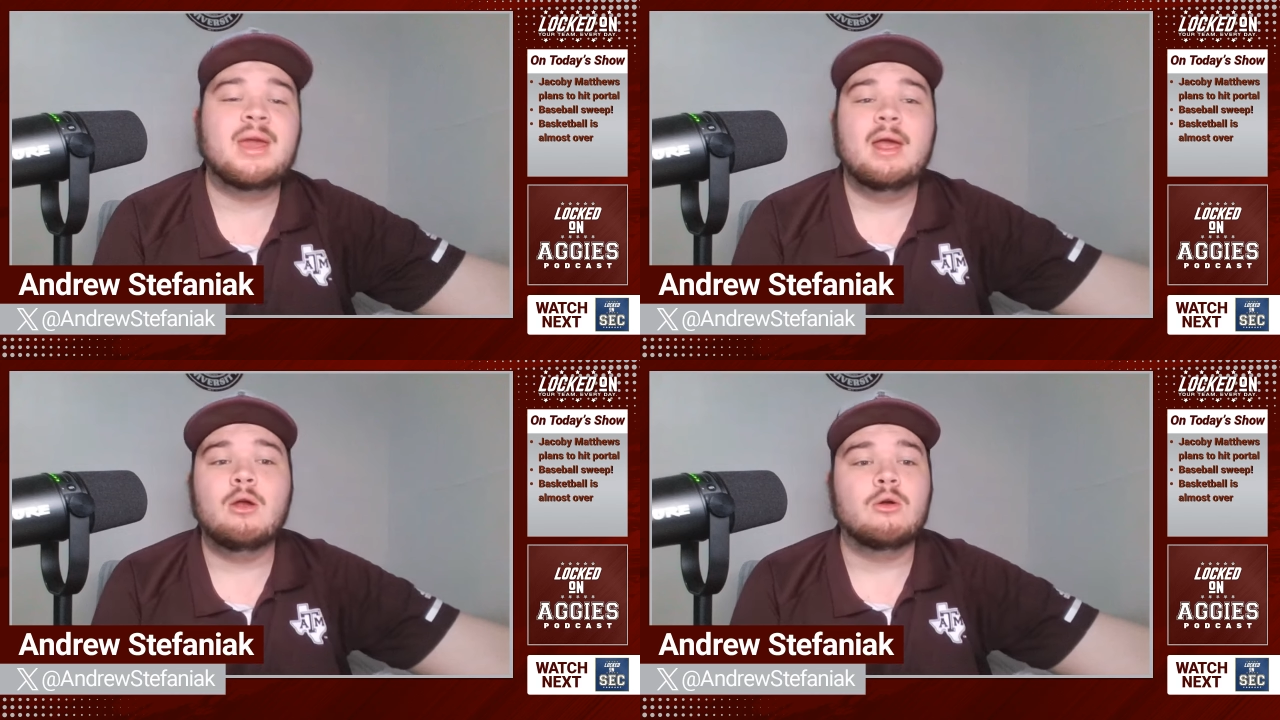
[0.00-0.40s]

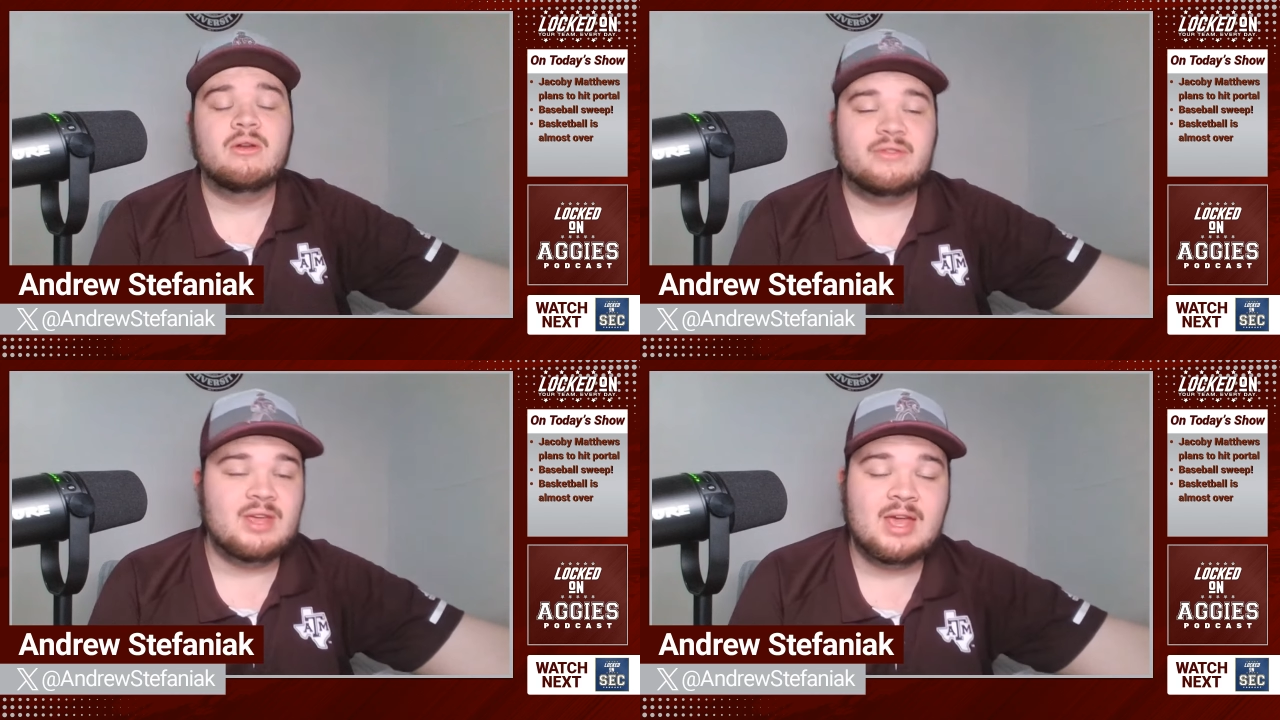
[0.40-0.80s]
care
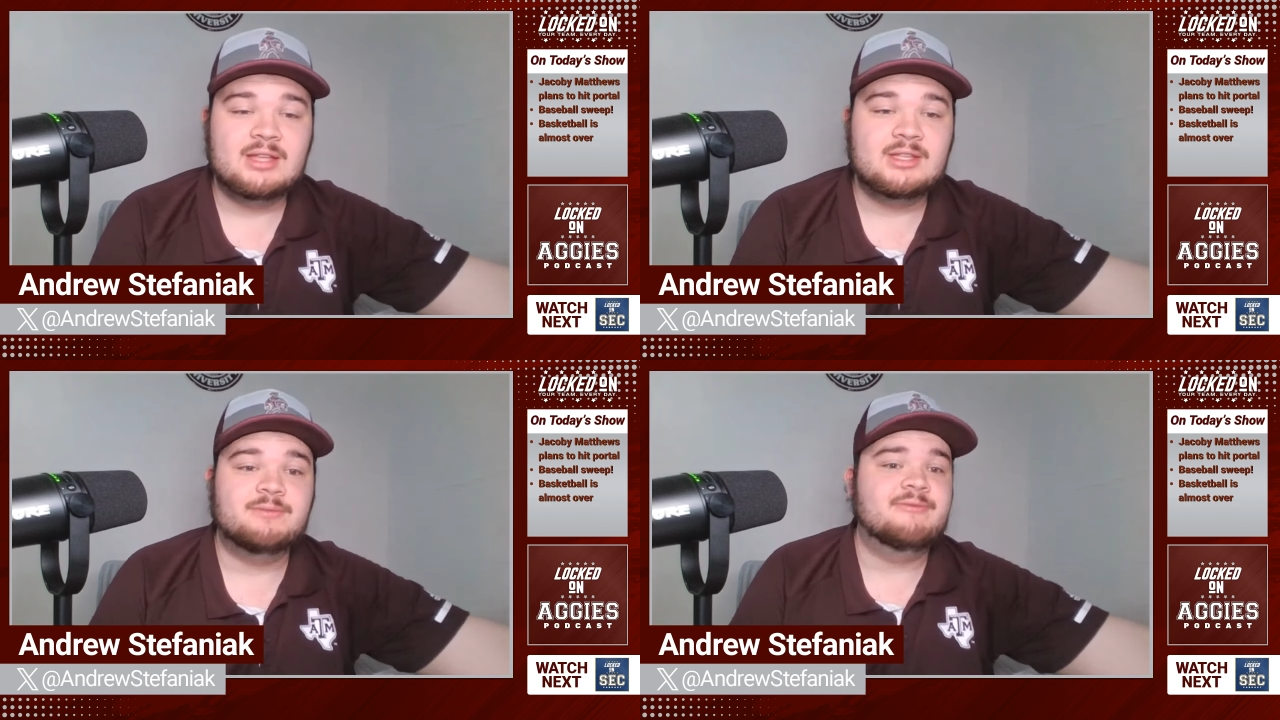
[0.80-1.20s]
if he
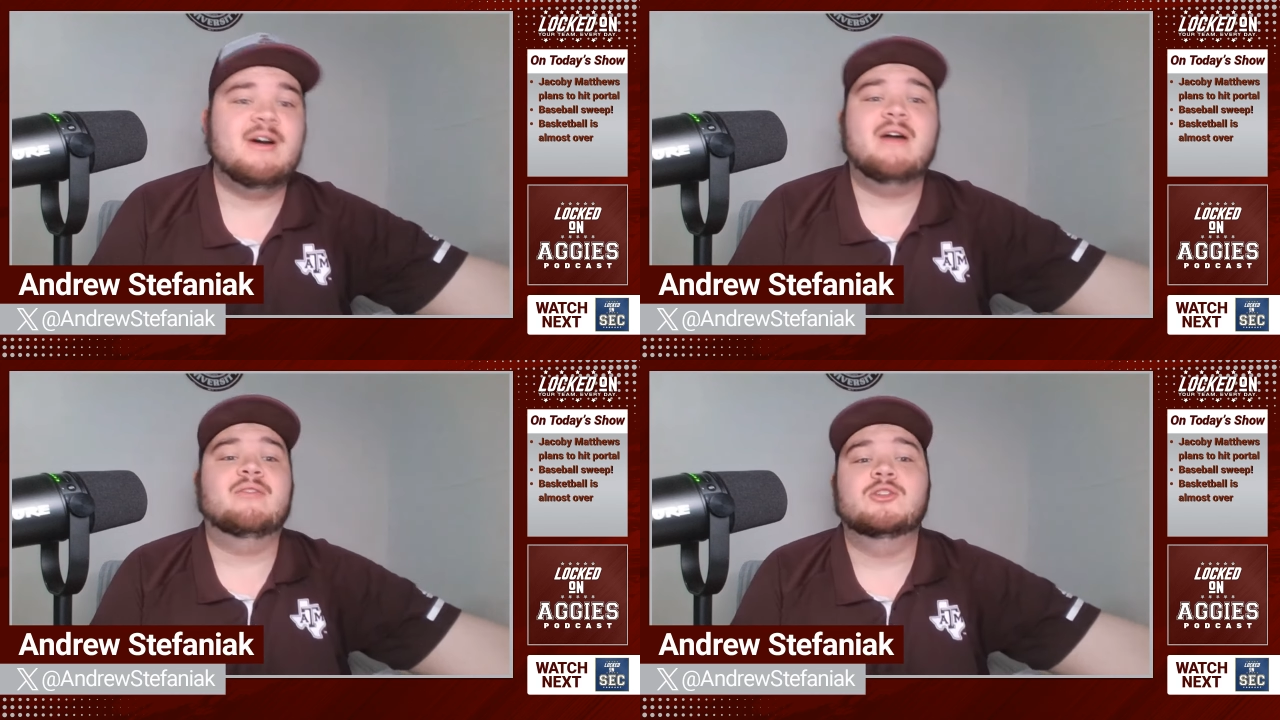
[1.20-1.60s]
hits
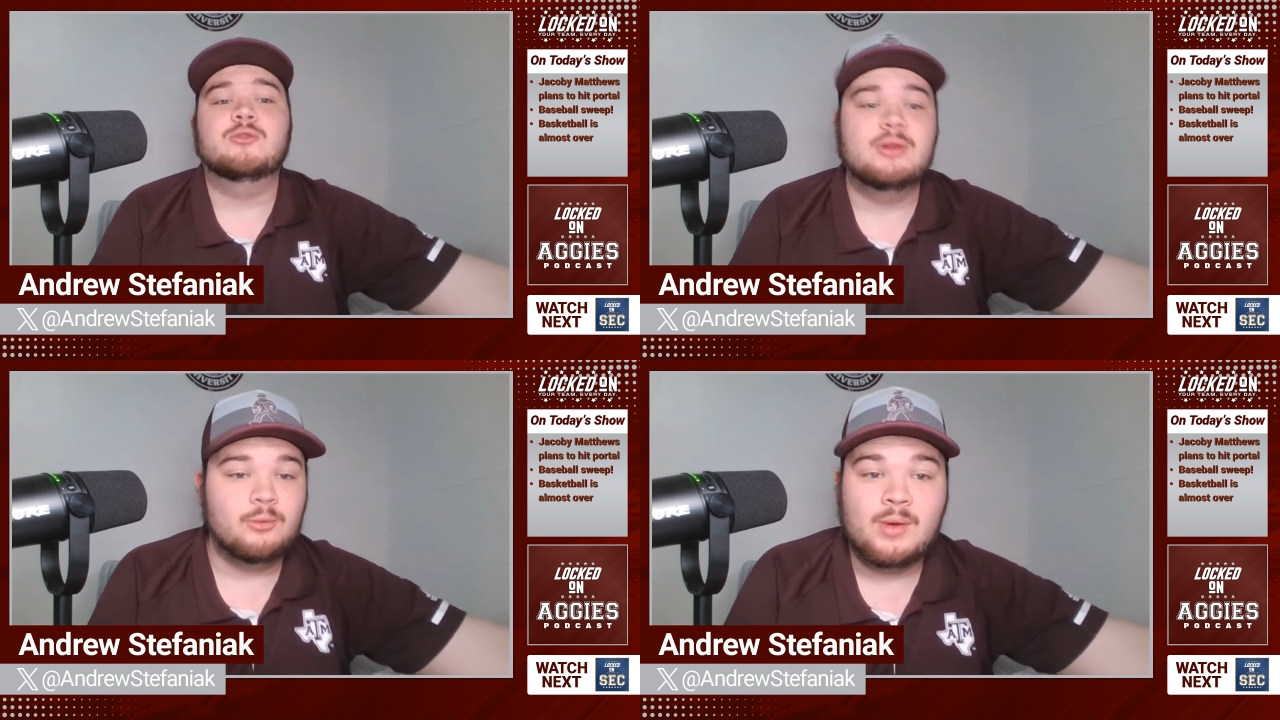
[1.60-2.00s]

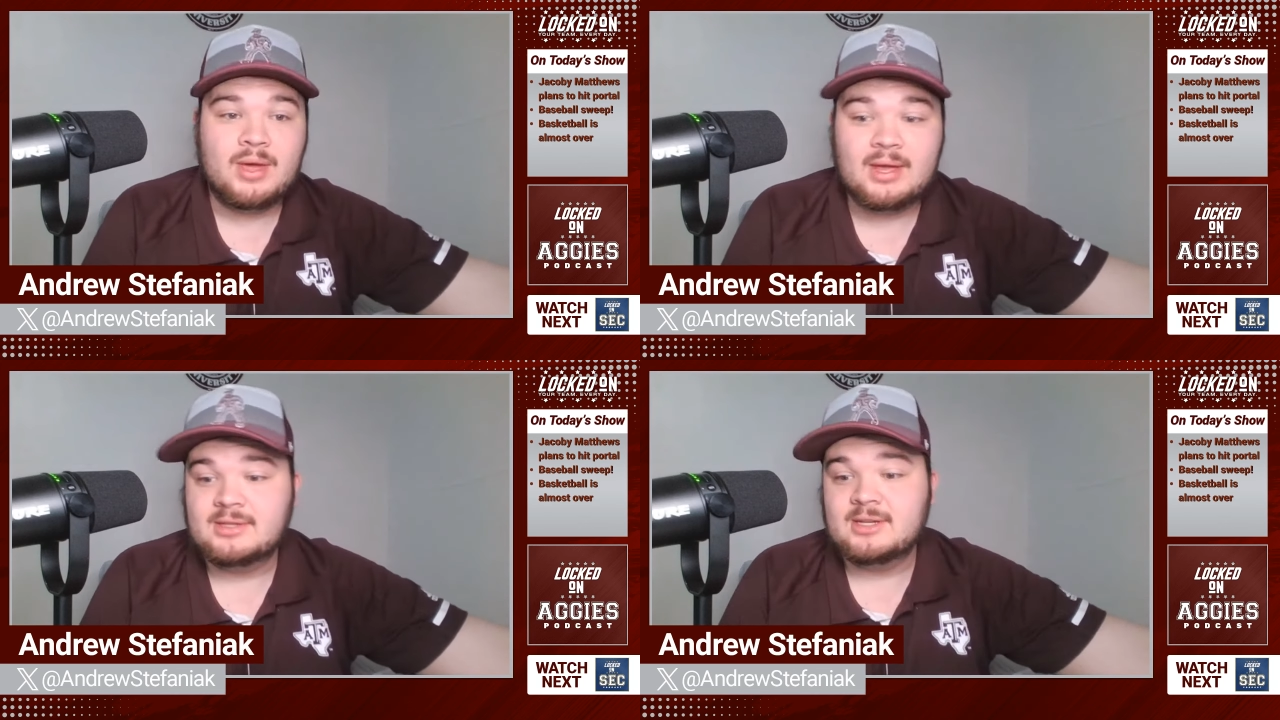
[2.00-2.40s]
500 in a
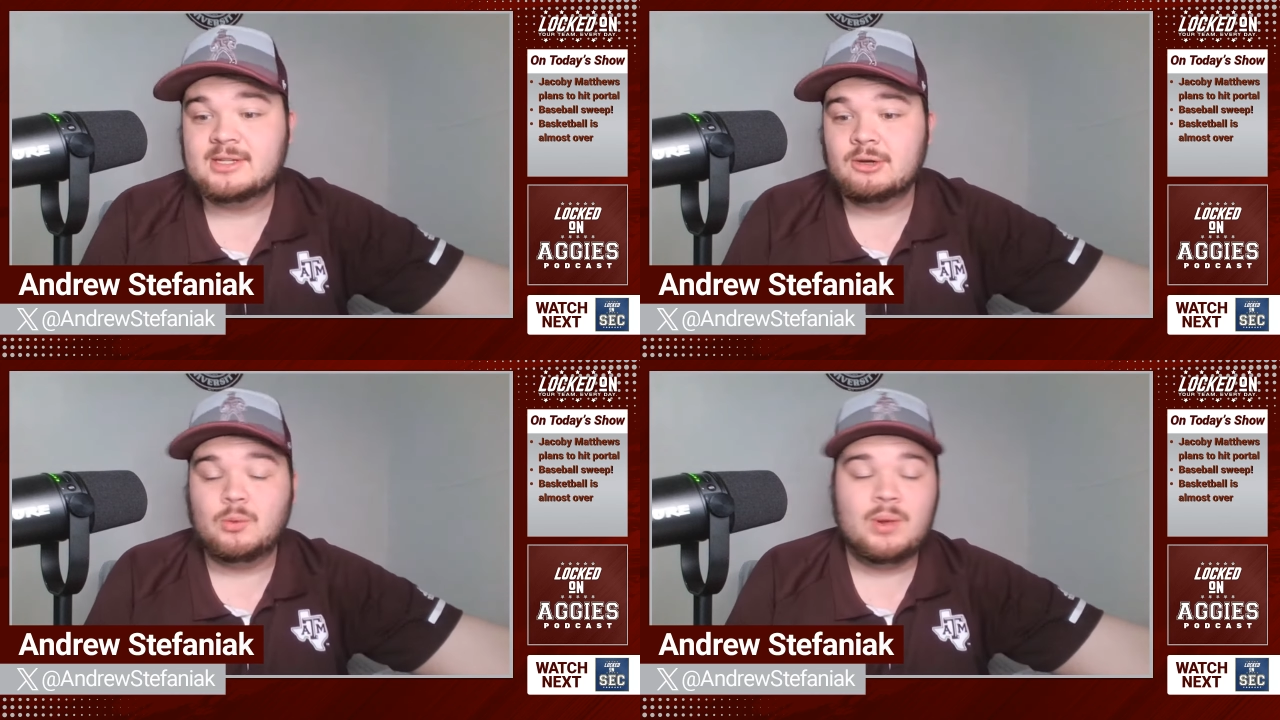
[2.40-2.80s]
weekend,
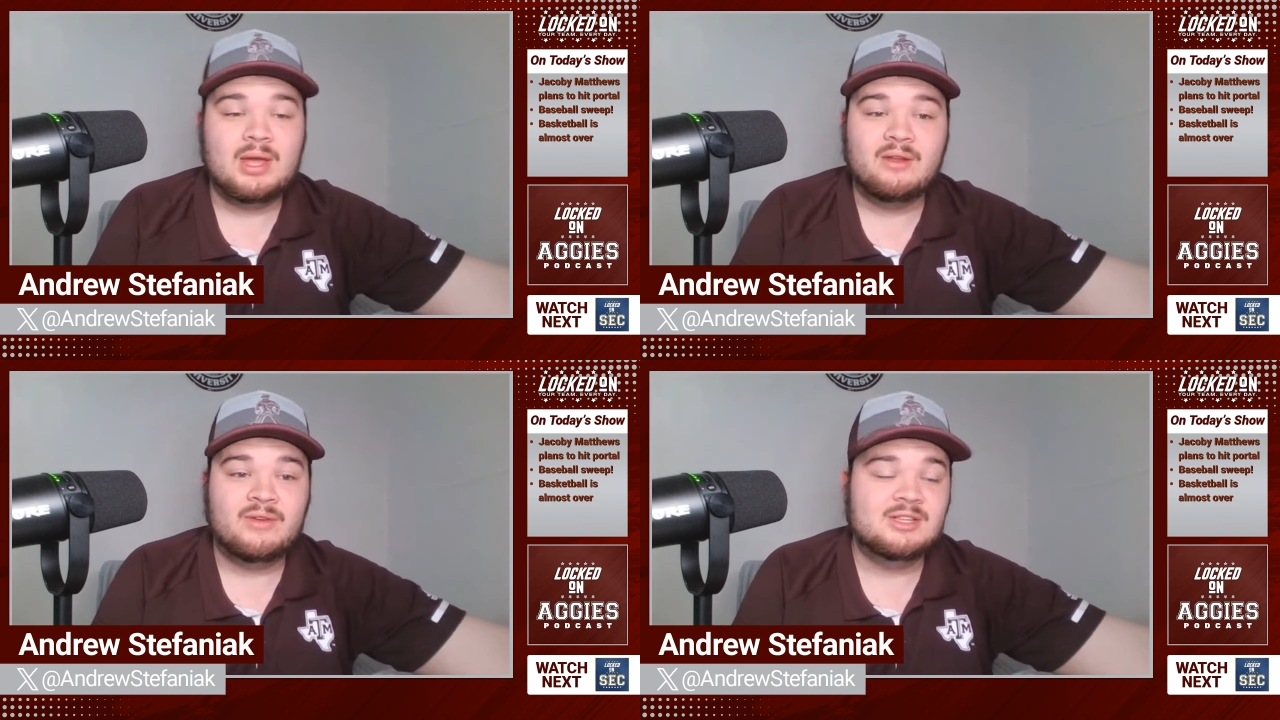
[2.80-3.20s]
600 in a
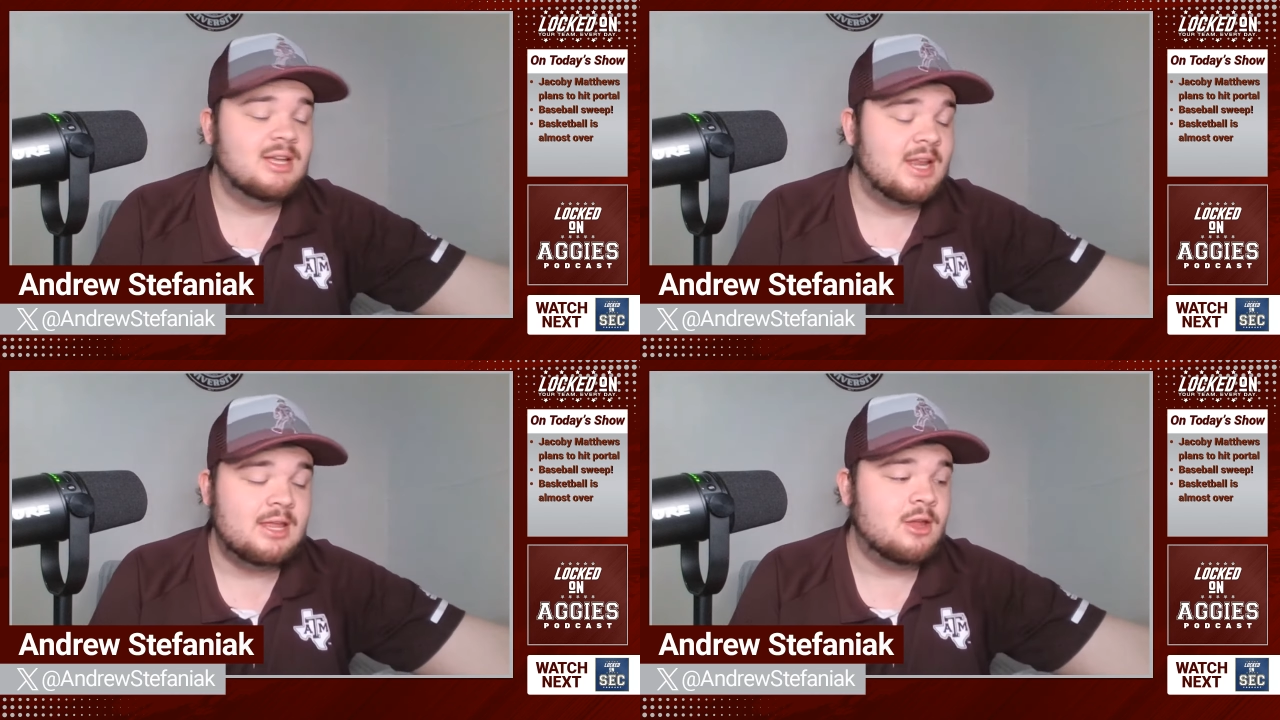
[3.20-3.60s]
weekend. If he's
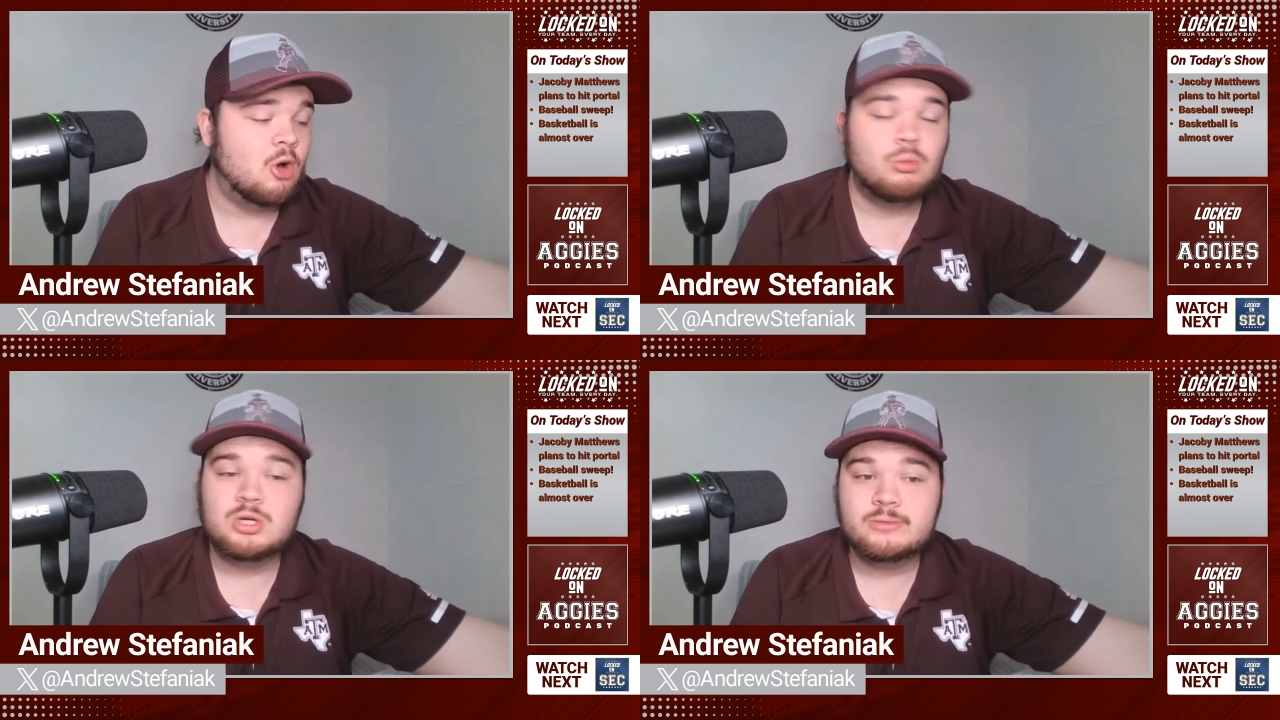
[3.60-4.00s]
not hitting
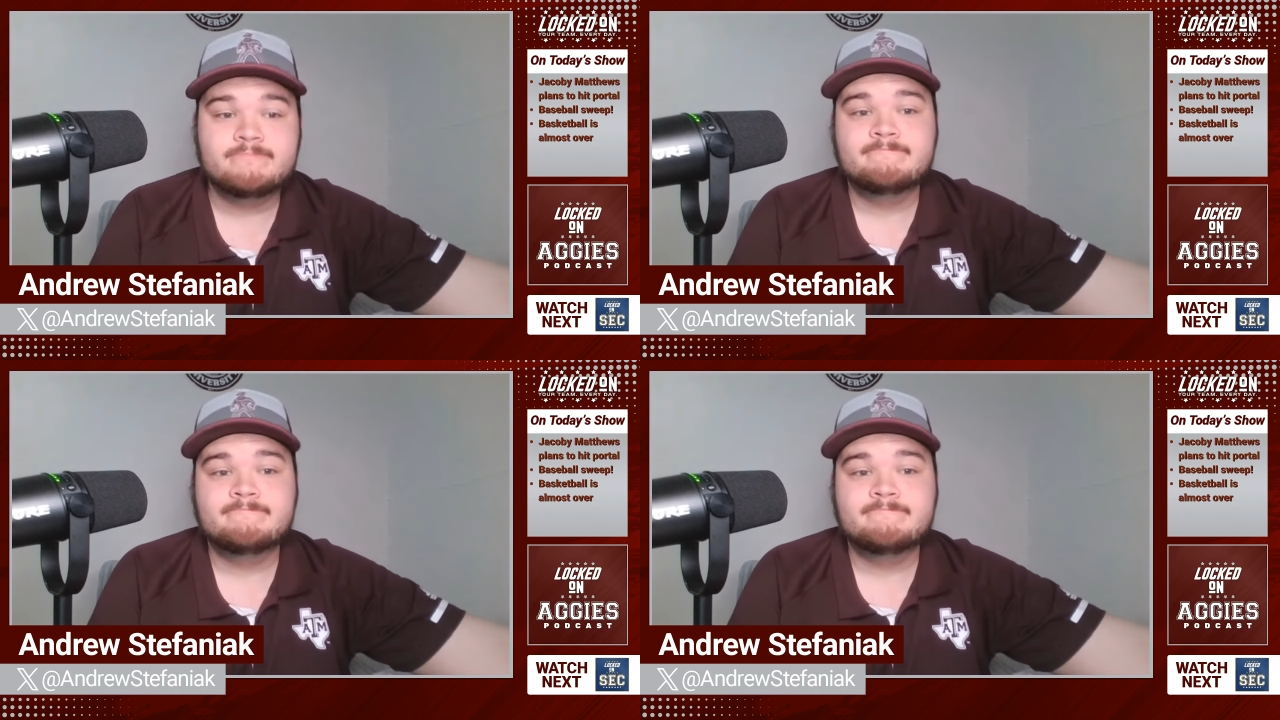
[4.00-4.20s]
homers,